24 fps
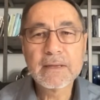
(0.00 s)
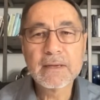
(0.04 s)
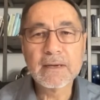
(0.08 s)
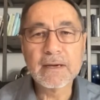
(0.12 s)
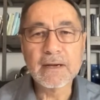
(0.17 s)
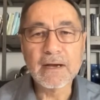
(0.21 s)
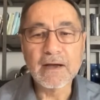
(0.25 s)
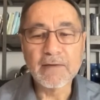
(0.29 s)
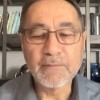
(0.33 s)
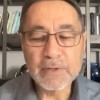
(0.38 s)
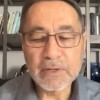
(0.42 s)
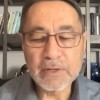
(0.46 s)

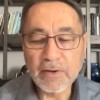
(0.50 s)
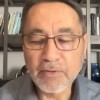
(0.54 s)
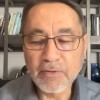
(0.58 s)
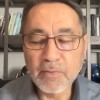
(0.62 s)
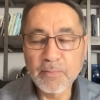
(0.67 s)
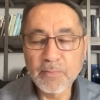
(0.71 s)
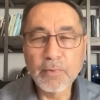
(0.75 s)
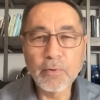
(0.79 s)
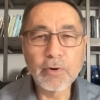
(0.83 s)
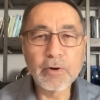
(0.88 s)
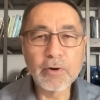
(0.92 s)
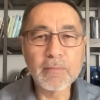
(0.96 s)
I've been on the
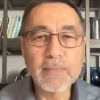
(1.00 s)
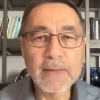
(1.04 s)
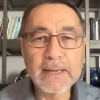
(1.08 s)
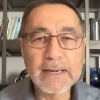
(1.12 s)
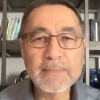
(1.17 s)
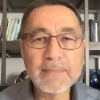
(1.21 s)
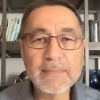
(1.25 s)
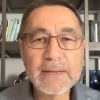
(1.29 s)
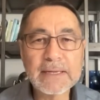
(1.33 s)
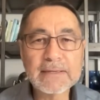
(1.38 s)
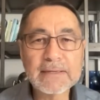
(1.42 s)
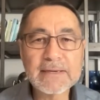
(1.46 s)
border many,
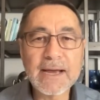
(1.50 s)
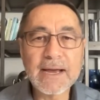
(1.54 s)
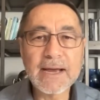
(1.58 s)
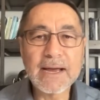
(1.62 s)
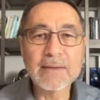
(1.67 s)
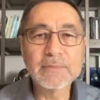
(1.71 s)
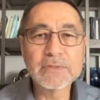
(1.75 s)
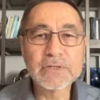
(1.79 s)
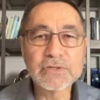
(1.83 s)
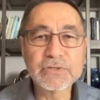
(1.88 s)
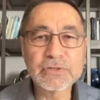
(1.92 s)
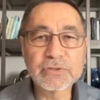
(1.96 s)
many
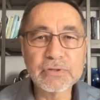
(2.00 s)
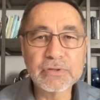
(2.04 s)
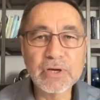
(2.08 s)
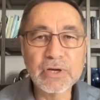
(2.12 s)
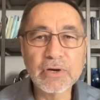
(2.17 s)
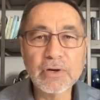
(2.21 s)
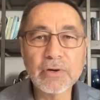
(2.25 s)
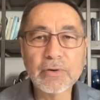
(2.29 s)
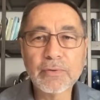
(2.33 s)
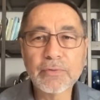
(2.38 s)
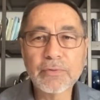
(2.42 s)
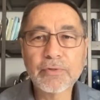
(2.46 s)
times, as you
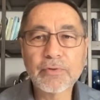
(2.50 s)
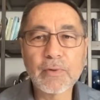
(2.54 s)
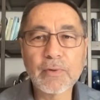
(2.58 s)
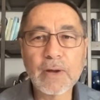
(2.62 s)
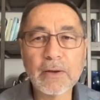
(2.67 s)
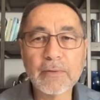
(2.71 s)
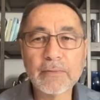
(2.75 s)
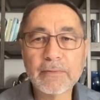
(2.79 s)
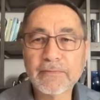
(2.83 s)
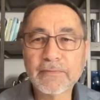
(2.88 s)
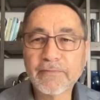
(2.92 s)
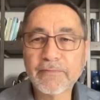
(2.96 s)
know,
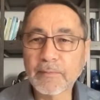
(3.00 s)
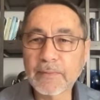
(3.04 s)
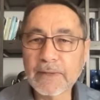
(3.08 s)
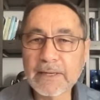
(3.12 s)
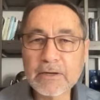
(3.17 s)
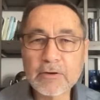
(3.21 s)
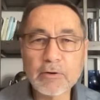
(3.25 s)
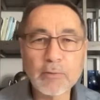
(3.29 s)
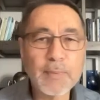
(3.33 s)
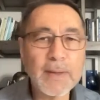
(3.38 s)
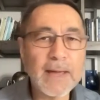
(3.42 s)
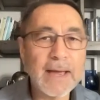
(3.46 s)
throughout from
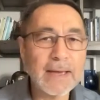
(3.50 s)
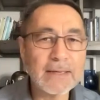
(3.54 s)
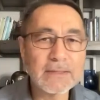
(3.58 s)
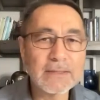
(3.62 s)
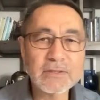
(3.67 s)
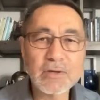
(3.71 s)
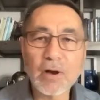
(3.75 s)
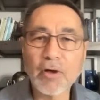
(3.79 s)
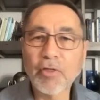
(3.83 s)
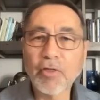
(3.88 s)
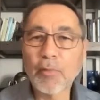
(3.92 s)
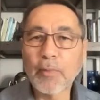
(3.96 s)
Eagle Pass
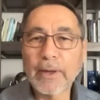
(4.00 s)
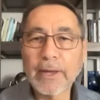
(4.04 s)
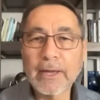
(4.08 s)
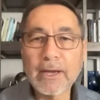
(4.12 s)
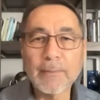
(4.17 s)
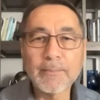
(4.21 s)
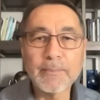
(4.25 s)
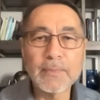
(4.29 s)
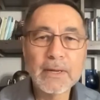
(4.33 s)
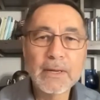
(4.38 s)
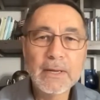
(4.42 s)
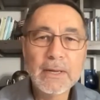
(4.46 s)
all the way
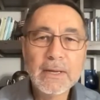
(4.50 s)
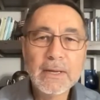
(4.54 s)
up